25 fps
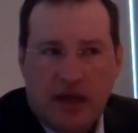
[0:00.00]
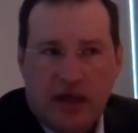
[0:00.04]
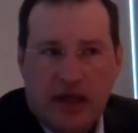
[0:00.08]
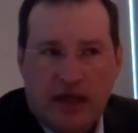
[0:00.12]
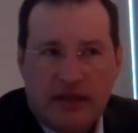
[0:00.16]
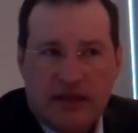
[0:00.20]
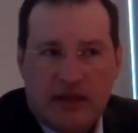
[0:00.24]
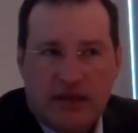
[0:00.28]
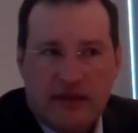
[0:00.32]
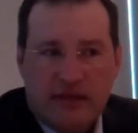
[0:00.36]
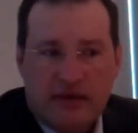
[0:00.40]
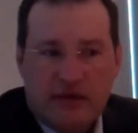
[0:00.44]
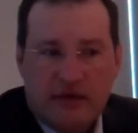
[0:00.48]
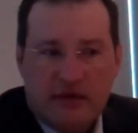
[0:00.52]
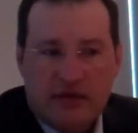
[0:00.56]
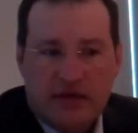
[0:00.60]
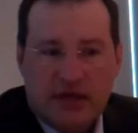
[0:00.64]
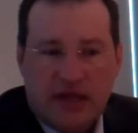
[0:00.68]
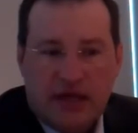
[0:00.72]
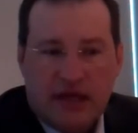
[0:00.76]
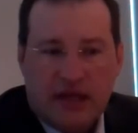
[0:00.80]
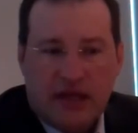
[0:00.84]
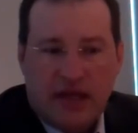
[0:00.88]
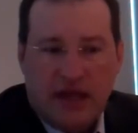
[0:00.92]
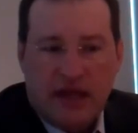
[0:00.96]
and that they're
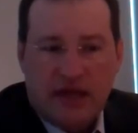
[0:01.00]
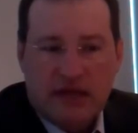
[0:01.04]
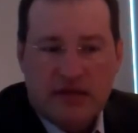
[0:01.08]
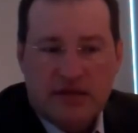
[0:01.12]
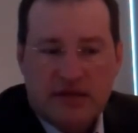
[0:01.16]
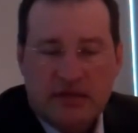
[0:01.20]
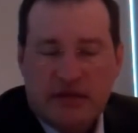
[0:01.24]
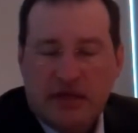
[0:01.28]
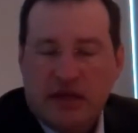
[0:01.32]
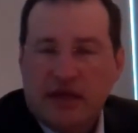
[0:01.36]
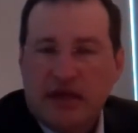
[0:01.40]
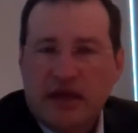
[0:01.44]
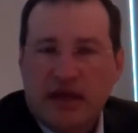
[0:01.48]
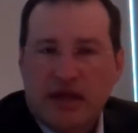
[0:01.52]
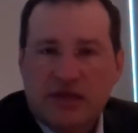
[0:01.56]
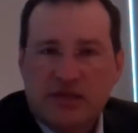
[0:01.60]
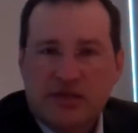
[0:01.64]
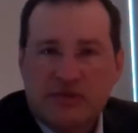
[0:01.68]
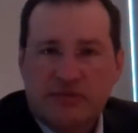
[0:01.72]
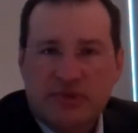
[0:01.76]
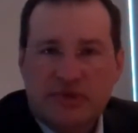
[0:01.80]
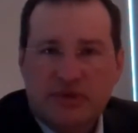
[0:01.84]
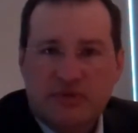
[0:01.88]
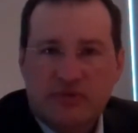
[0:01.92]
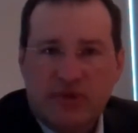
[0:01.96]
dedicated to the
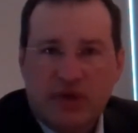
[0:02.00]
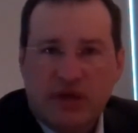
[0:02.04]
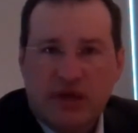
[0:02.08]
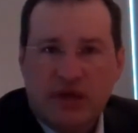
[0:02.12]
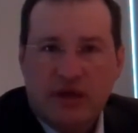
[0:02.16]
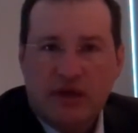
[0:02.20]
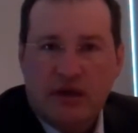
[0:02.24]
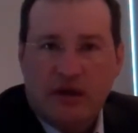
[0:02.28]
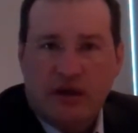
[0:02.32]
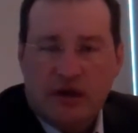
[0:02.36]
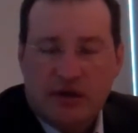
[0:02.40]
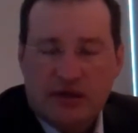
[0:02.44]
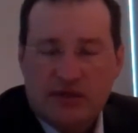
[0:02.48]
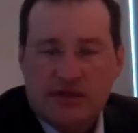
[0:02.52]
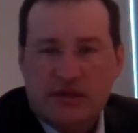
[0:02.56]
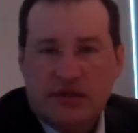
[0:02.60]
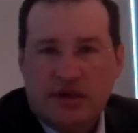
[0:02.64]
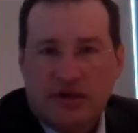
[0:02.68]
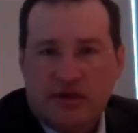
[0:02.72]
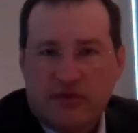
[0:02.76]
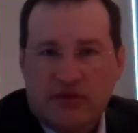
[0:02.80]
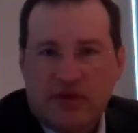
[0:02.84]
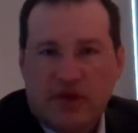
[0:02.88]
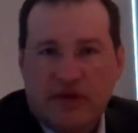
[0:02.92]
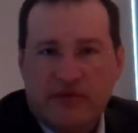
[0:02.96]
connection between arts
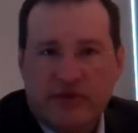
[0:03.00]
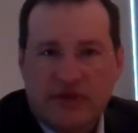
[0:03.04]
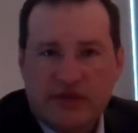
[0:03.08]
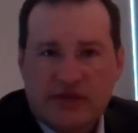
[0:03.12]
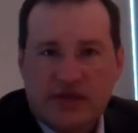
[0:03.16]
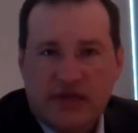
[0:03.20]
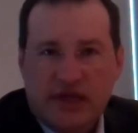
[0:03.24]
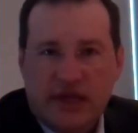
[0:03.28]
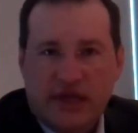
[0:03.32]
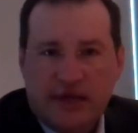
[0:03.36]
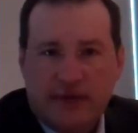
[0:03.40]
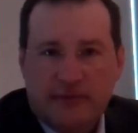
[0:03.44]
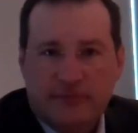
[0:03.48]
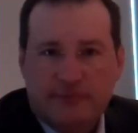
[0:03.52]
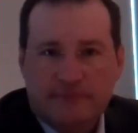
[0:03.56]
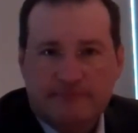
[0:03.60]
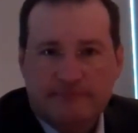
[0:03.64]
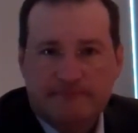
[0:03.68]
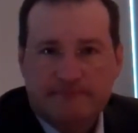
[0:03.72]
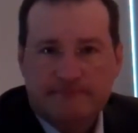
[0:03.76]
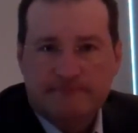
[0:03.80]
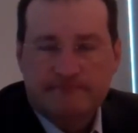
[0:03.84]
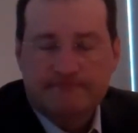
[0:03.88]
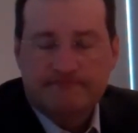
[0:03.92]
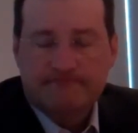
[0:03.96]
and a thriving city.
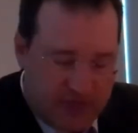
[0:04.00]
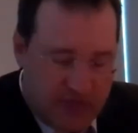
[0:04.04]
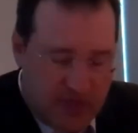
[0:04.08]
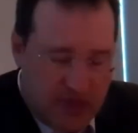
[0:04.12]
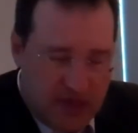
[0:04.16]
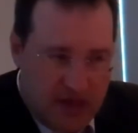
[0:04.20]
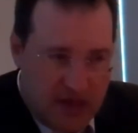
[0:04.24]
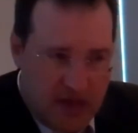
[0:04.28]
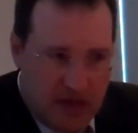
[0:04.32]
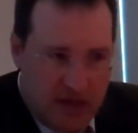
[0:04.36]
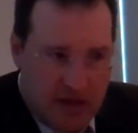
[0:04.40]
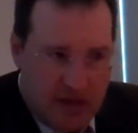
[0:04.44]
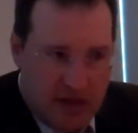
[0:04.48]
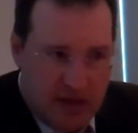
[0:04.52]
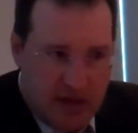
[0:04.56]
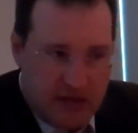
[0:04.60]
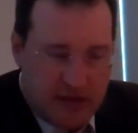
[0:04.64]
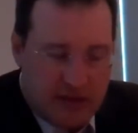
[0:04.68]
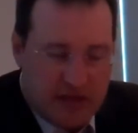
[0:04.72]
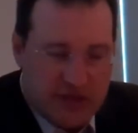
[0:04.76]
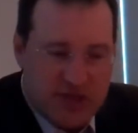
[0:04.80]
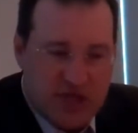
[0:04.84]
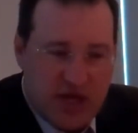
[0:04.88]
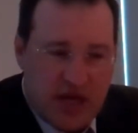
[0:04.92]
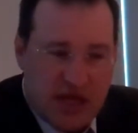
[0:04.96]

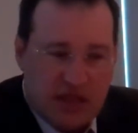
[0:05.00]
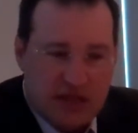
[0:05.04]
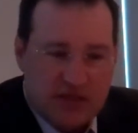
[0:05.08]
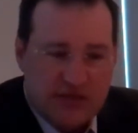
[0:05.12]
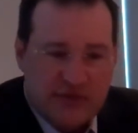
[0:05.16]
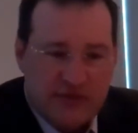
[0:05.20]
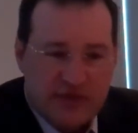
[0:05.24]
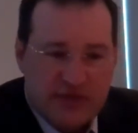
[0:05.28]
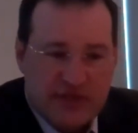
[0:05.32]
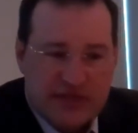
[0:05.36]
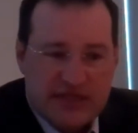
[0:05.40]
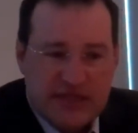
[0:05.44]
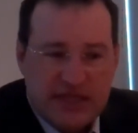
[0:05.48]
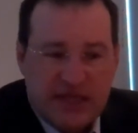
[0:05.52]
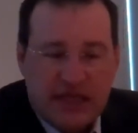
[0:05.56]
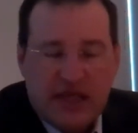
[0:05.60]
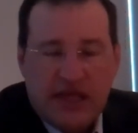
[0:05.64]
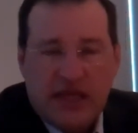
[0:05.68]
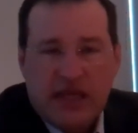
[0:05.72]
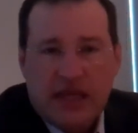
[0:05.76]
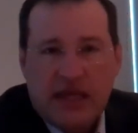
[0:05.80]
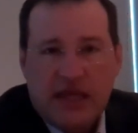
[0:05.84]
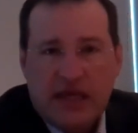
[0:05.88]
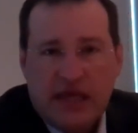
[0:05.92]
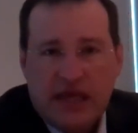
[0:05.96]
The challenge for the
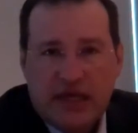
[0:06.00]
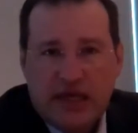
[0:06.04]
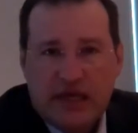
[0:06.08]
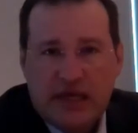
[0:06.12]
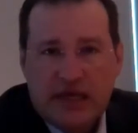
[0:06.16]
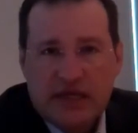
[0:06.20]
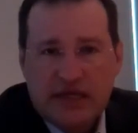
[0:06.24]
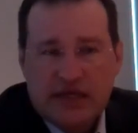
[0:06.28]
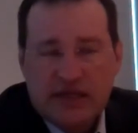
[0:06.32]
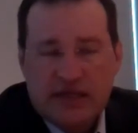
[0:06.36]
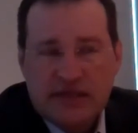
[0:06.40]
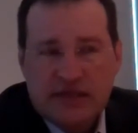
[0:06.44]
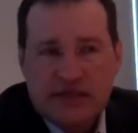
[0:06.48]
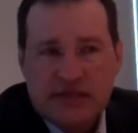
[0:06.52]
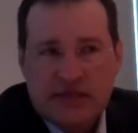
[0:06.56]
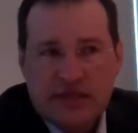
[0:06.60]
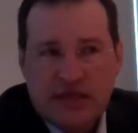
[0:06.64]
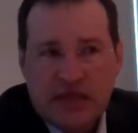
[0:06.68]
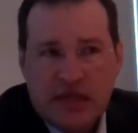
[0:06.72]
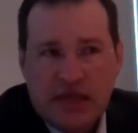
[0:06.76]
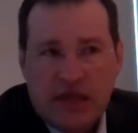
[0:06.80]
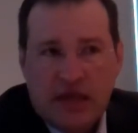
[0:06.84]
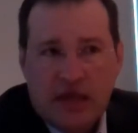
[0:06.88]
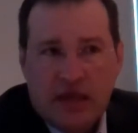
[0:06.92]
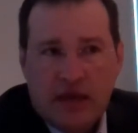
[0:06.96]
city
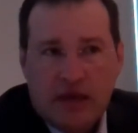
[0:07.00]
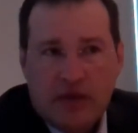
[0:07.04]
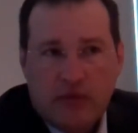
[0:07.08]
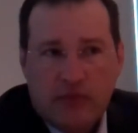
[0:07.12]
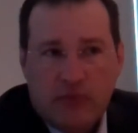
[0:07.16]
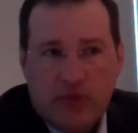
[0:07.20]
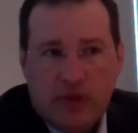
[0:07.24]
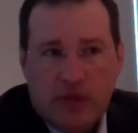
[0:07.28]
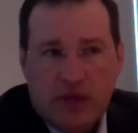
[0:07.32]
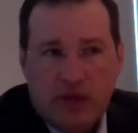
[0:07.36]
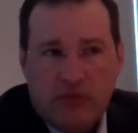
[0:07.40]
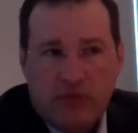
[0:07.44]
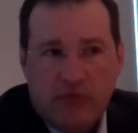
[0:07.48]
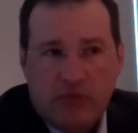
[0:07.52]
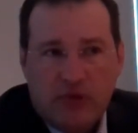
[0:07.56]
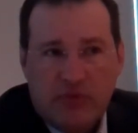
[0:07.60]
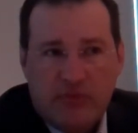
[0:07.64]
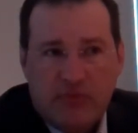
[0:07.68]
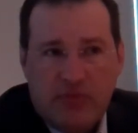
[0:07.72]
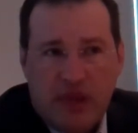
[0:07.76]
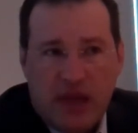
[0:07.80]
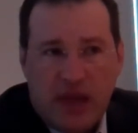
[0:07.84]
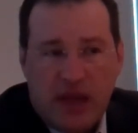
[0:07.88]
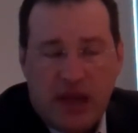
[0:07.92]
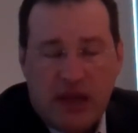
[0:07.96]
is we
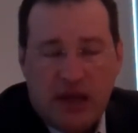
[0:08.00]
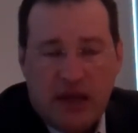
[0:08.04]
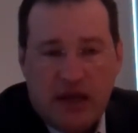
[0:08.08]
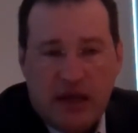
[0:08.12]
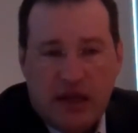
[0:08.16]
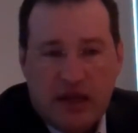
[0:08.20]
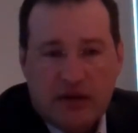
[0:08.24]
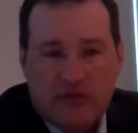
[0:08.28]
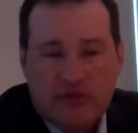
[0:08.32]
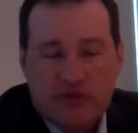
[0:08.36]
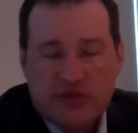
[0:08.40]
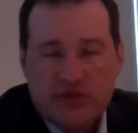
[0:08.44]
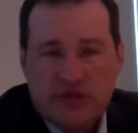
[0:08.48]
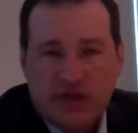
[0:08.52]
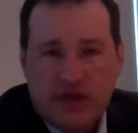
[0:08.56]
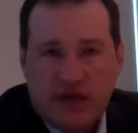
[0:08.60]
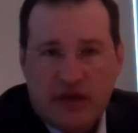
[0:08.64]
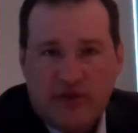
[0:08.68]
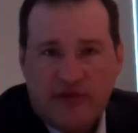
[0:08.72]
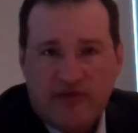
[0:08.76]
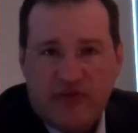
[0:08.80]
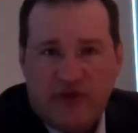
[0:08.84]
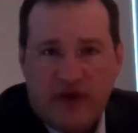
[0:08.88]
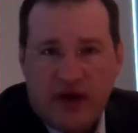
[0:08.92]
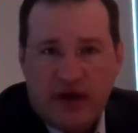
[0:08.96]
remain interested
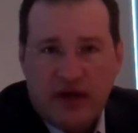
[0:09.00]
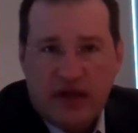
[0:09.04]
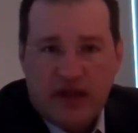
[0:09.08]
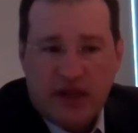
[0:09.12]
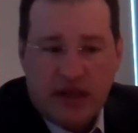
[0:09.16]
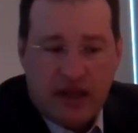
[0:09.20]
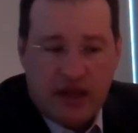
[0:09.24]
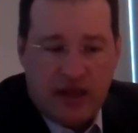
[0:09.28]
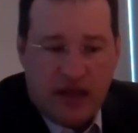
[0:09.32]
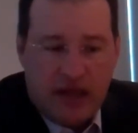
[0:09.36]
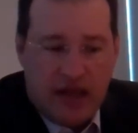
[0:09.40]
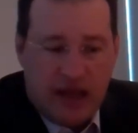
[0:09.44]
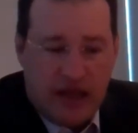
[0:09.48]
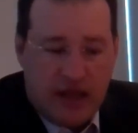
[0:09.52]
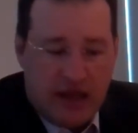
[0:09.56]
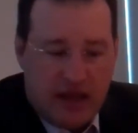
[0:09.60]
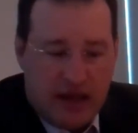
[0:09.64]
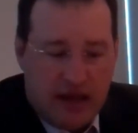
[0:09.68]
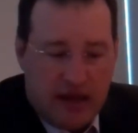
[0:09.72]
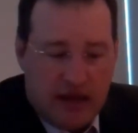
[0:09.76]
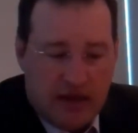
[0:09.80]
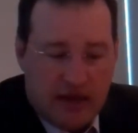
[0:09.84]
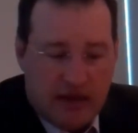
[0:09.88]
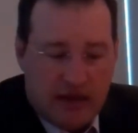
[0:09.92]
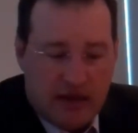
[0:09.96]
in finding
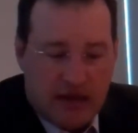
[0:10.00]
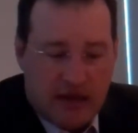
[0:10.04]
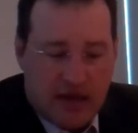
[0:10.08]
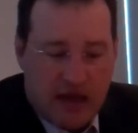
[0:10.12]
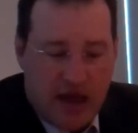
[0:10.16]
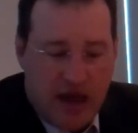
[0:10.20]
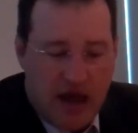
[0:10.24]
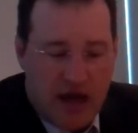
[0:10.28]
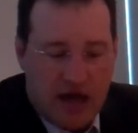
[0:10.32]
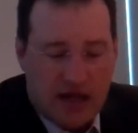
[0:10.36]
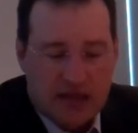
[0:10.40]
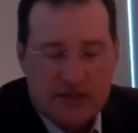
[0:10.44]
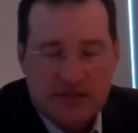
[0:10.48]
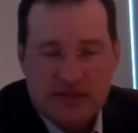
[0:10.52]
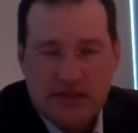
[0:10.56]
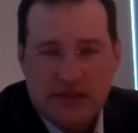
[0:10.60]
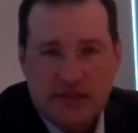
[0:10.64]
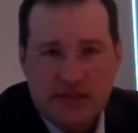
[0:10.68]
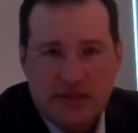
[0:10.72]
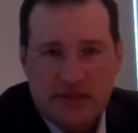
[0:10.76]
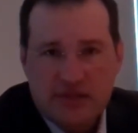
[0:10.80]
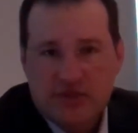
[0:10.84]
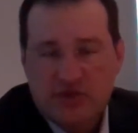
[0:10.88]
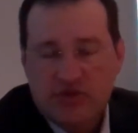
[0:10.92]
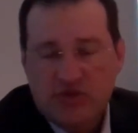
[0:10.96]
a
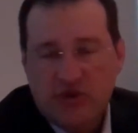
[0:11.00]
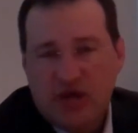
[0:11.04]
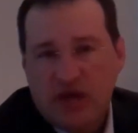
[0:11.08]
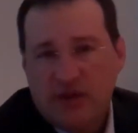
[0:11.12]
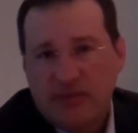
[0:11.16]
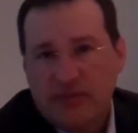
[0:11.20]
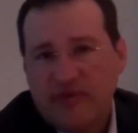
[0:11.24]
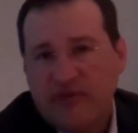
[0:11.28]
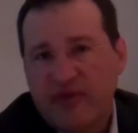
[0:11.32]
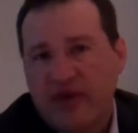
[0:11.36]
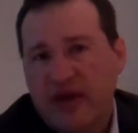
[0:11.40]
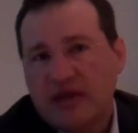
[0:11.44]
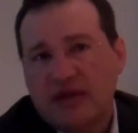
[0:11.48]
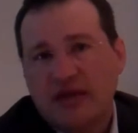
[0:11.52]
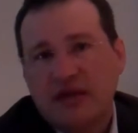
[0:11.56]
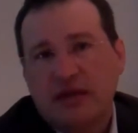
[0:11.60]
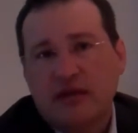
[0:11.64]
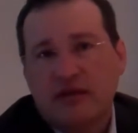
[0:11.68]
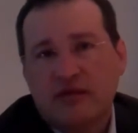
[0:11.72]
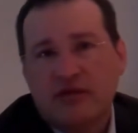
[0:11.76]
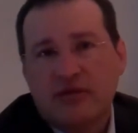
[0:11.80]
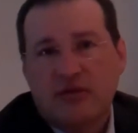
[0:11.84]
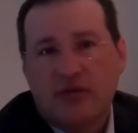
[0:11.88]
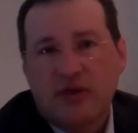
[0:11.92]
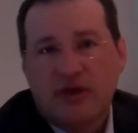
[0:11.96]
constant stream of
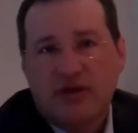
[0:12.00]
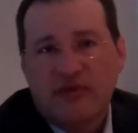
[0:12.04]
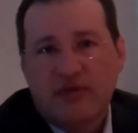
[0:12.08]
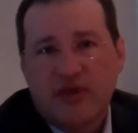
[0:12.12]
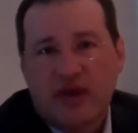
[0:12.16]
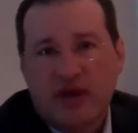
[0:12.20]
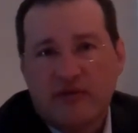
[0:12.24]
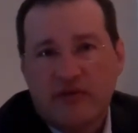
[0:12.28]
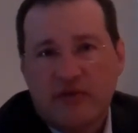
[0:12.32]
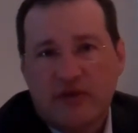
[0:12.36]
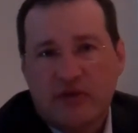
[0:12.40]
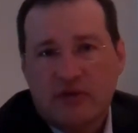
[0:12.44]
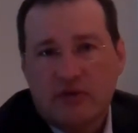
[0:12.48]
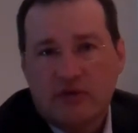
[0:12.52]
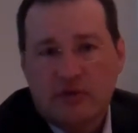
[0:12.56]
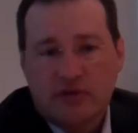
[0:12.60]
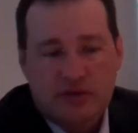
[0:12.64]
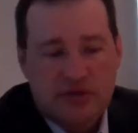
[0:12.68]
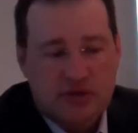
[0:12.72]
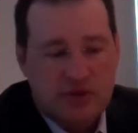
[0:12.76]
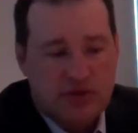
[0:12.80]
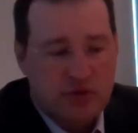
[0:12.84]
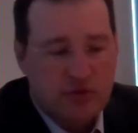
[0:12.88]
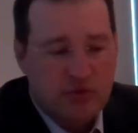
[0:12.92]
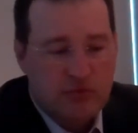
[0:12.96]
18 to
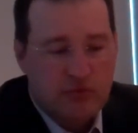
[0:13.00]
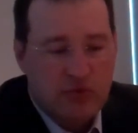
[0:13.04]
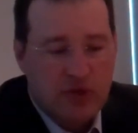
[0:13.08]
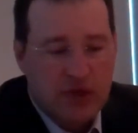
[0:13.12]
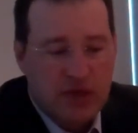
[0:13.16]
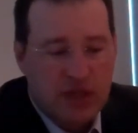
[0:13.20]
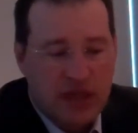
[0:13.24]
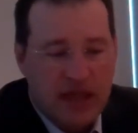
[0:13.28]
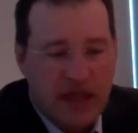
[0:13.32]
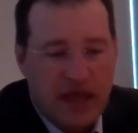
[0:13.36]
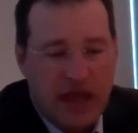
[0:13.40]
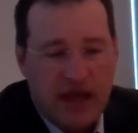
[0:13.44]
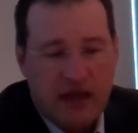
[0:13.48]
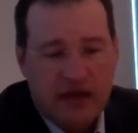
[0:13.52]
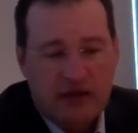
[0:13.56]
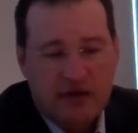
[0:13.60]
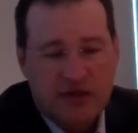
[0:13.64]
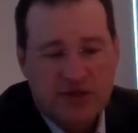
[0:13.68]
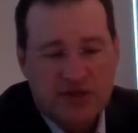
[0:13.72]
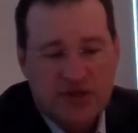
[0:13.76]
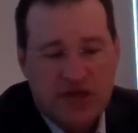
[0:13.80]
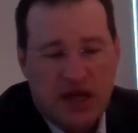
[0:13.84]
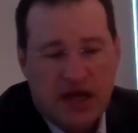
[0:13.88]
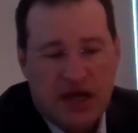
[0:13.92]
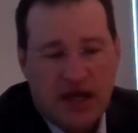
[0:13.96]
35-year-olds who really
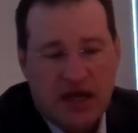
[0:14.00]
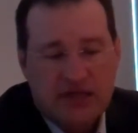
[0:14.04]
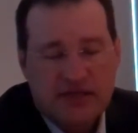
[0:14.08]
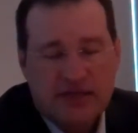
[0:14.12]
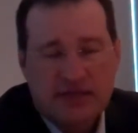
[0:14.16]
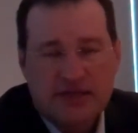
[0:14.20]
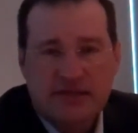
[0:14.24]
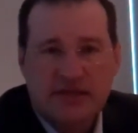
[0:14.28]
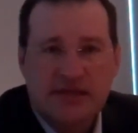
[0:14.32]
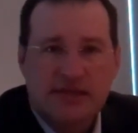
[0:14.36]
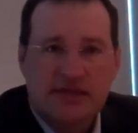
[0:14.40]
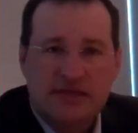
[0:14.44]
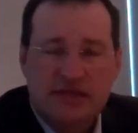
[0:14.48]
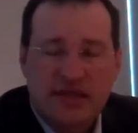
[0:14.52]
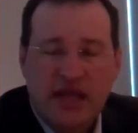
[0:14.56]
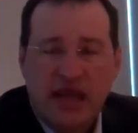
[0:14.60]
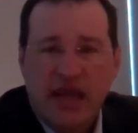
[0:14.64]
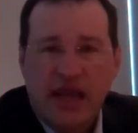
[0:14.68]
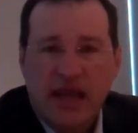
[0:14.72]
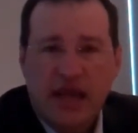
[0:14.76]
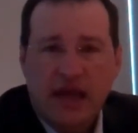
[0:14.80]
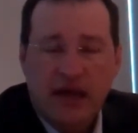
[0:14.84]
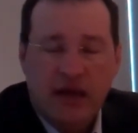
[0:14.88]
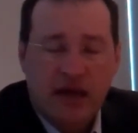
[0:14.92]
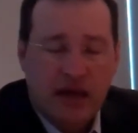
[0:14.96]
energize and
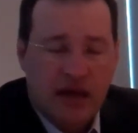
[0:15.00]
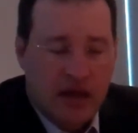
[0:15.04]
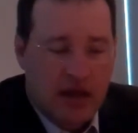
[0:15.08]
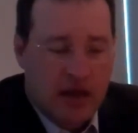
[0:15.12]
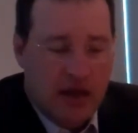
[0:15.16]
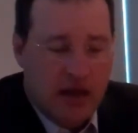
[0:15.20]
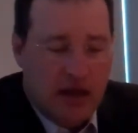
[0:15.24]
sustain